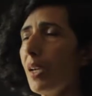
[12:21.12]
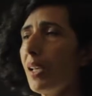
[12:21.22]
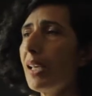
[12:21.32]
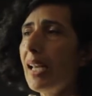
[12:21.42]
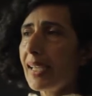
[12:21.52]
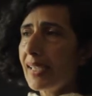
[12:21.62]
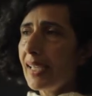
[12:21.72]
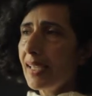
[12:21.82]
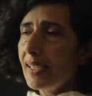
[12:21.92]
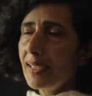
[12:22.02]

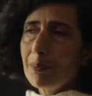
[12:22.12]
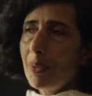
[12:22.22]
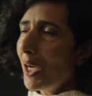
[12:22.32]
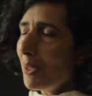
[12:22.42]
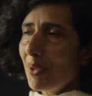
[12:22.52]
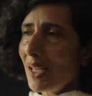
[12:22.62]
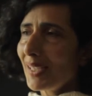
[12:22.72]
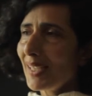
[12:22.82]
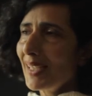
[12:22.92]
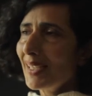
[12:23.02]
lagging, pipe
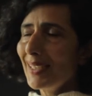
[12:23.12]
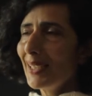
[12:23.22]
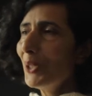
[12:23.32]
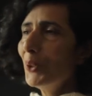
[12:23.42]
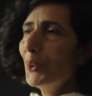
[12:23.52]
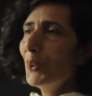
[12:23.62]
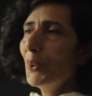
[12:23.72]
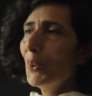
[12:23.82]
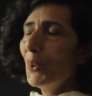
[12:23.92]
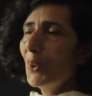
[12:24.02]
lagging,
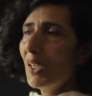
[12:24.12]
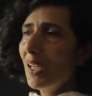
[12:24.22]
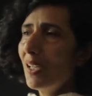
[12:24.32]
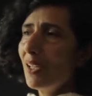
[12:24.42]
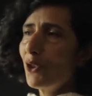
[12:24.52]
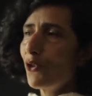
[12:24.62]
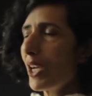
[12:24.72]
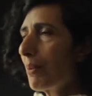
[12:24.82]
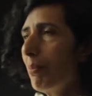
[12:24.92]
or uh, drain